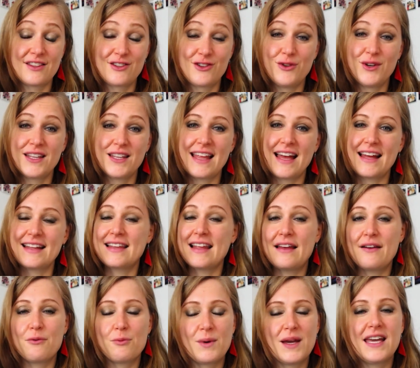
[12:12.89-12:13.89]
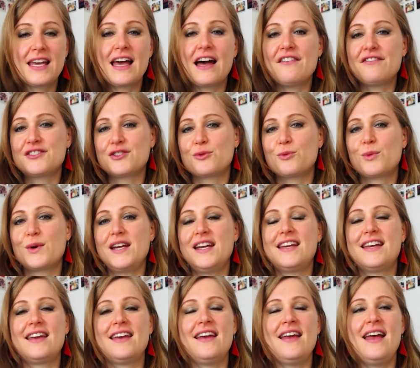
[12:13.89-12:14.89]
doing that week after
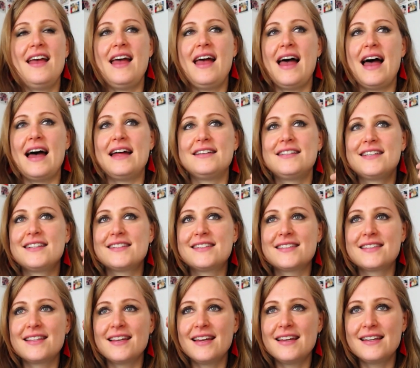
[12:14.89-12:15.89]
week, and just